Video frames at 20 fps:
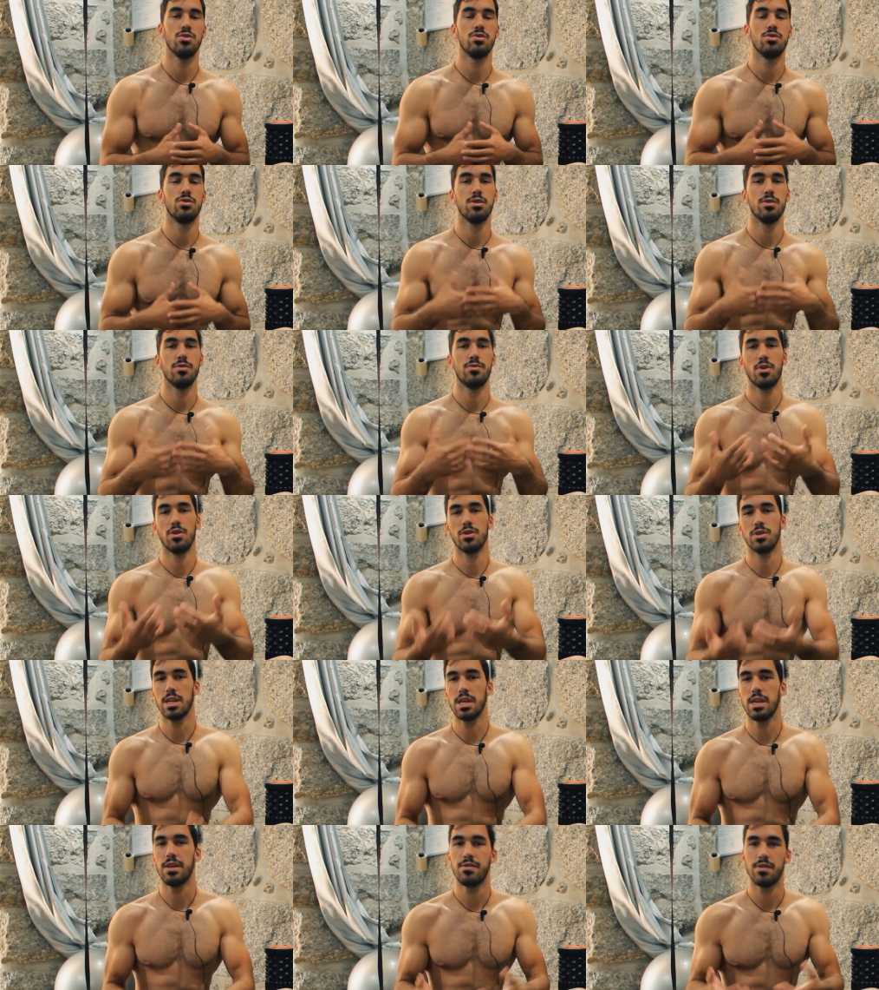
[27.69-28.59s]
due to the
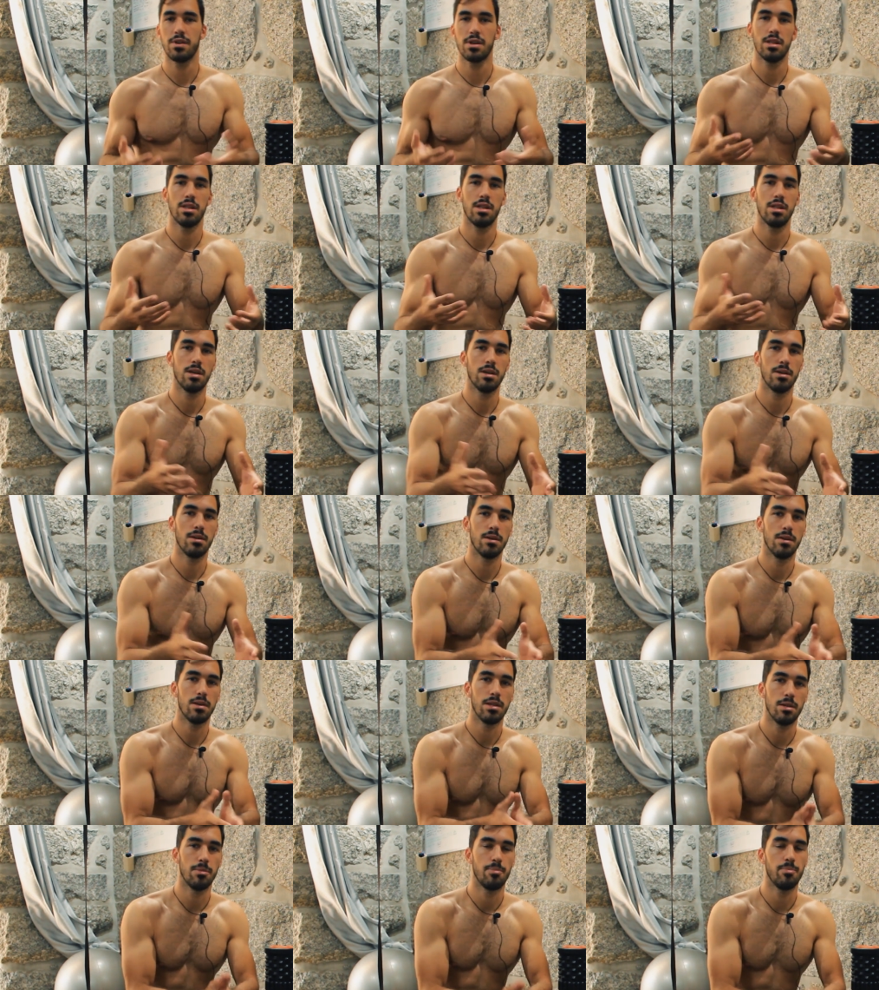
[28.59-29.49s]
front lever,
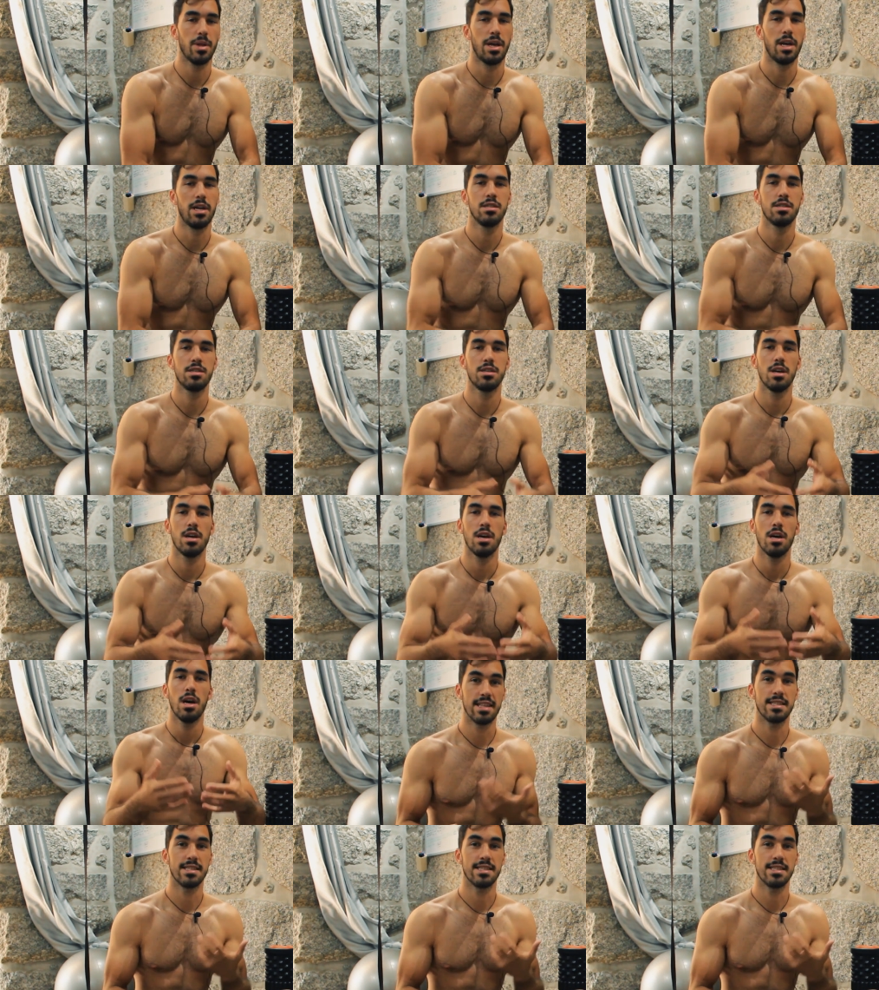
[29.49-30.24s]
the planche,